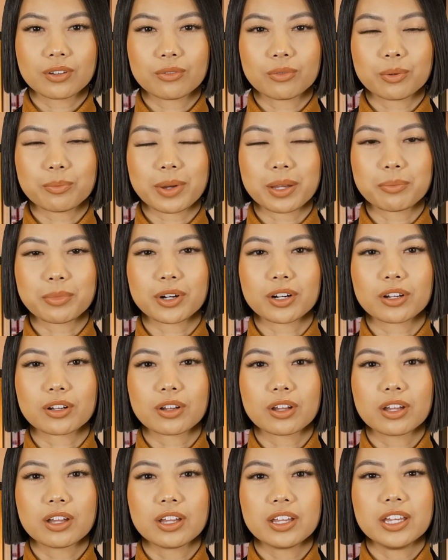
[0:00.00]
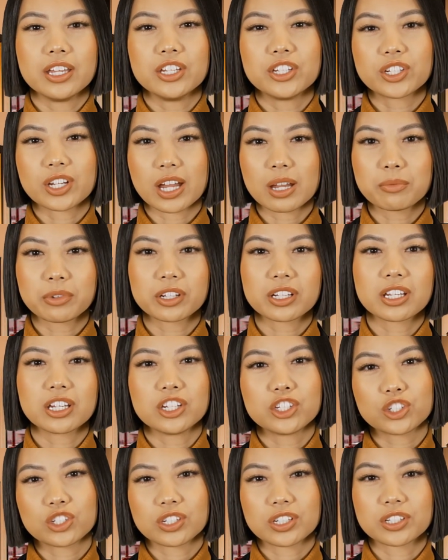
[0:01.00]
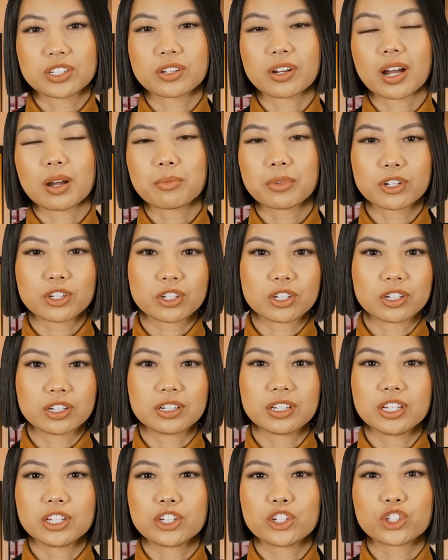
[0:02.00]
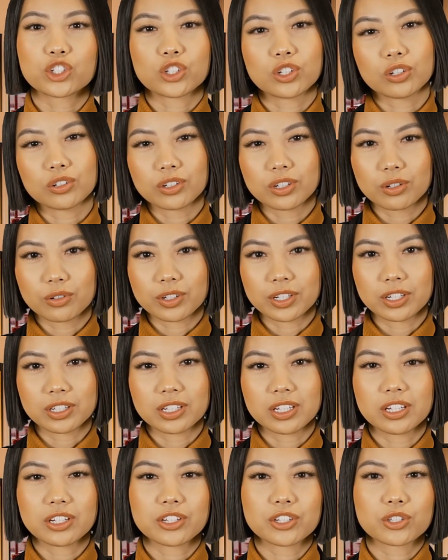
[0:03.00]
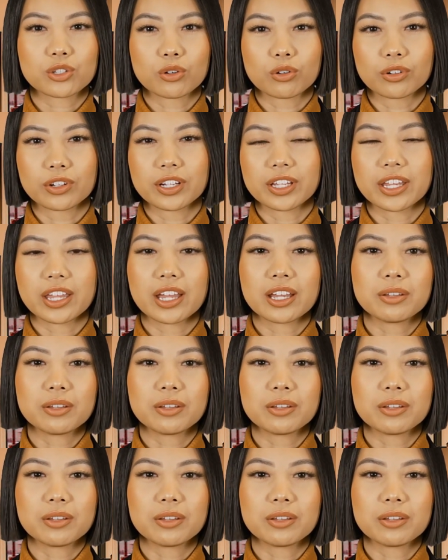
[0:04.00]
Remember, each application is an opportunity to share your unique story